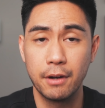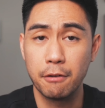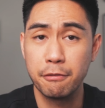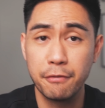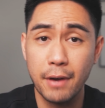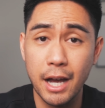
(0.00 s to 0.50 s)

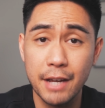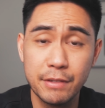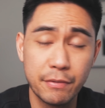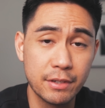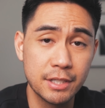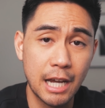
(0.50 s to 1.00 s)
are 5
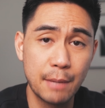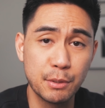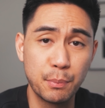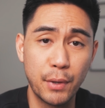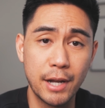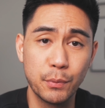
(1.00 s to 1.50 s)
different types
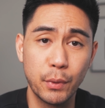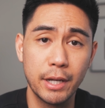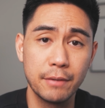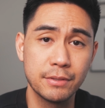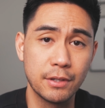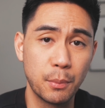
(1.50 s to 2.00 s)
of brain
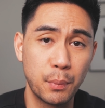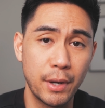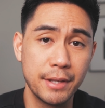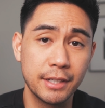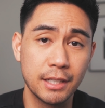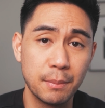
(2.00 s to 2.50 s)
waves that your
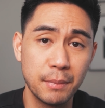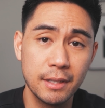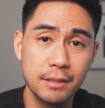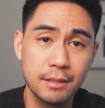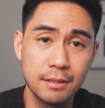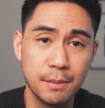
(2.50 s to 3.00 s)
brain can
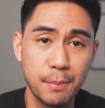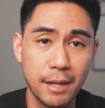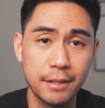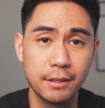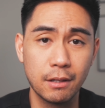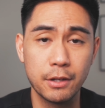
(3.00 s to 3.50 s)
emit,
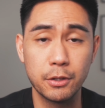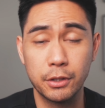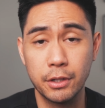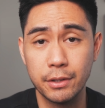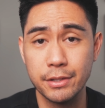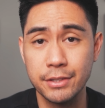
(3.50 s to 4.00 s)
depending on your
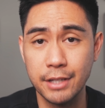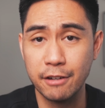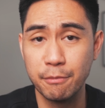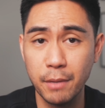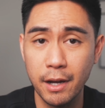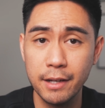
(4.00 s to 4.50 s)
current state
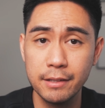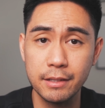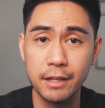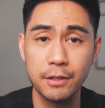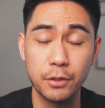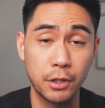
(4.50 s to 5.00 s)
of mind
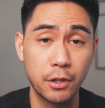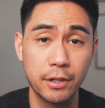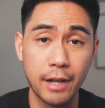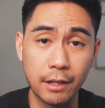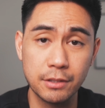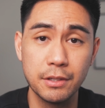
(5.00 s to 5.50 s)
and your
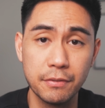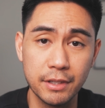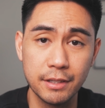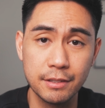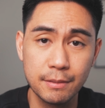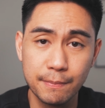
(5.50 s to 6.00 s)
current activities.